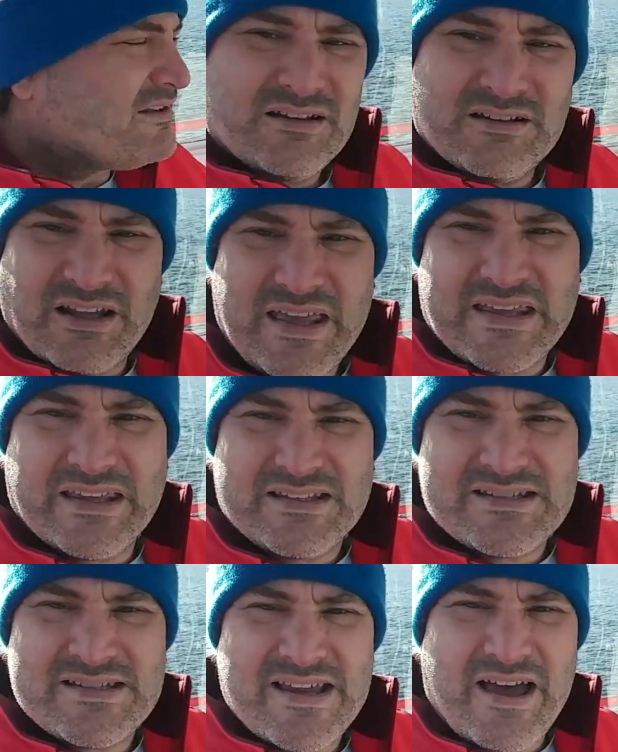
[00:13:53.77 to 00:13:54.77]
light
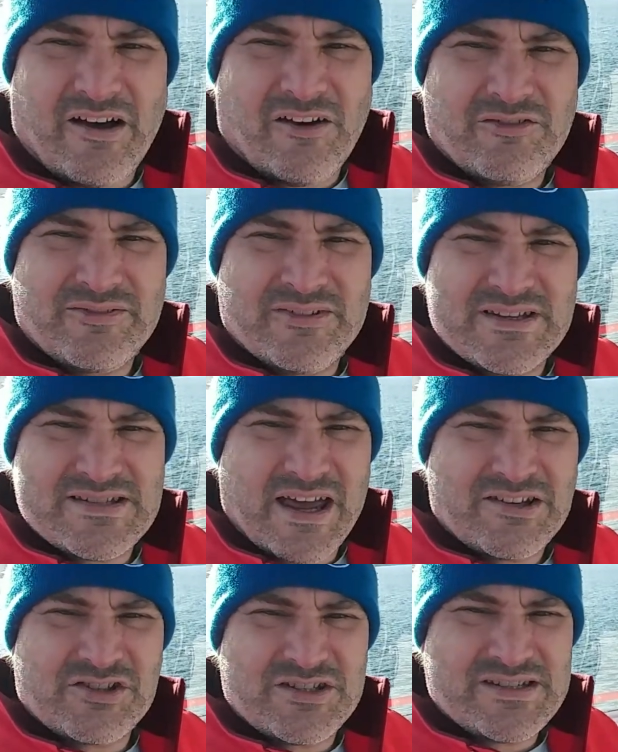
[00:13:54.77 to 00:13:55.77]
itself is
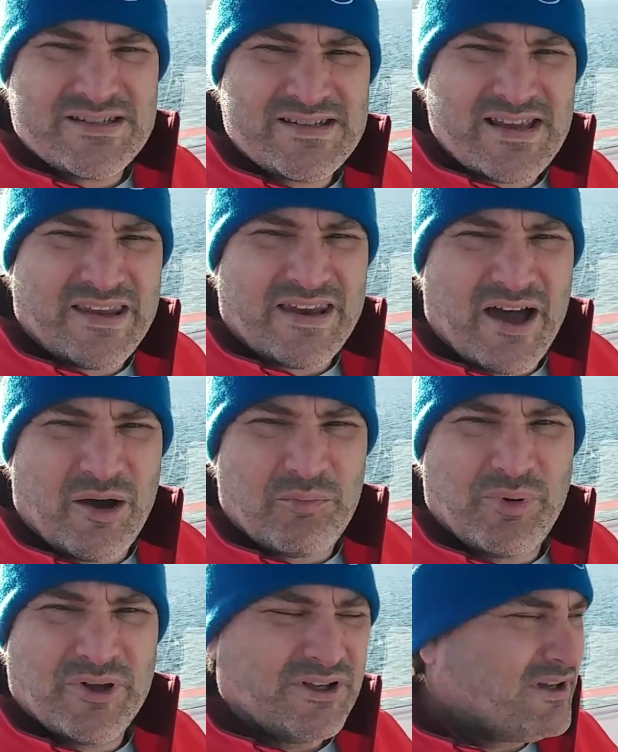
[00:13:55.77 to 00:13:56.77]
actually set up,